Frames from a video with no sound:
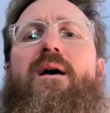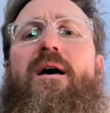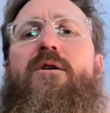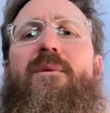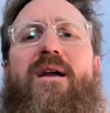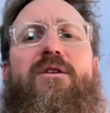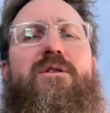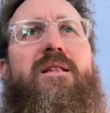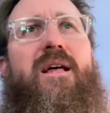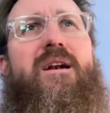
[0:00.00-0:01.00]
I don't mind
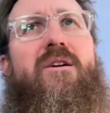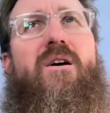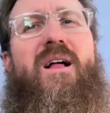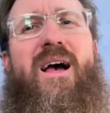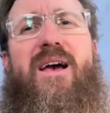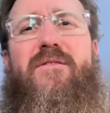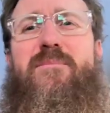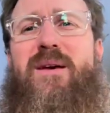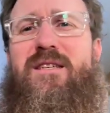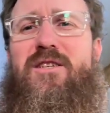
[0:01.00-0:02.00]
using that at all.
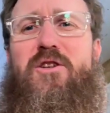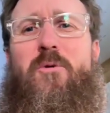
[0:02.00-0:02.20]
I've mixed